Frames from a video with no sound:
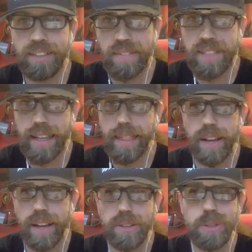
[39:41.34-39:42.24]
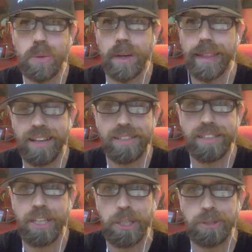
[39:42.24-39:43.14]
15,000
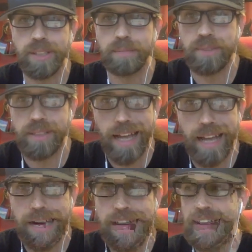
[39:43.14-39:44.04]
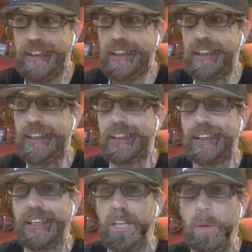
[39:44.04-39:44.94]
20,000 years up to now
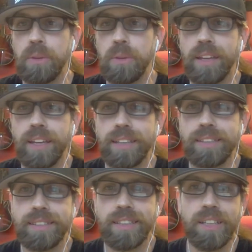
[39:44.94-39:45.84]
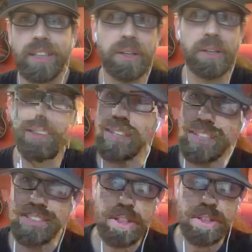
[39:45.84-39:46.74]
you know it's
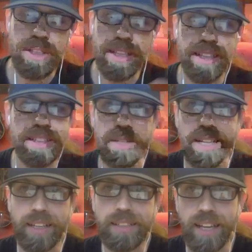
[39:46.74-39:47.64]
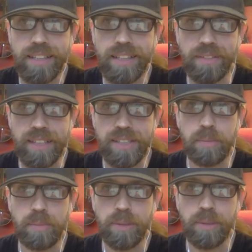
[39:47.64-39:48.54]
it's just like it is with any scientific
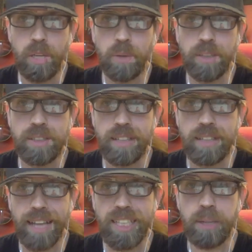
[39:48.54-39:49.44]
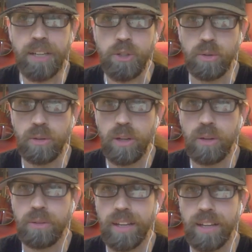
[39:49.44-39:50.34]
discipline you know it's an exponential
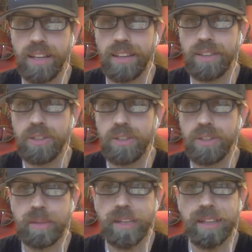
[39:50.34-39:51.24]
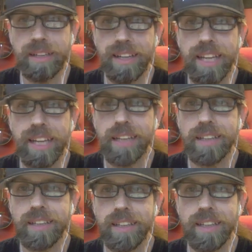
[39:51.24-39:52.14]
growth and i there's so many neat
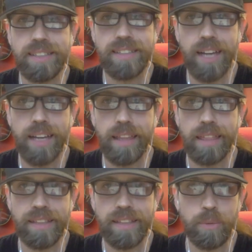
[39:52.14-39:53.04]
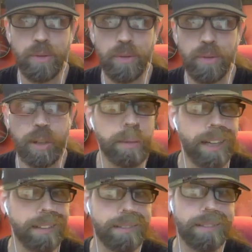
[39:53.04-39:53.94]
exciting things that we've learned
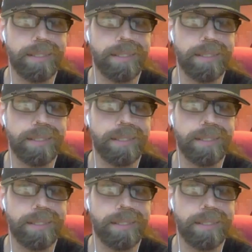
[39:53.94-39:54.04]
about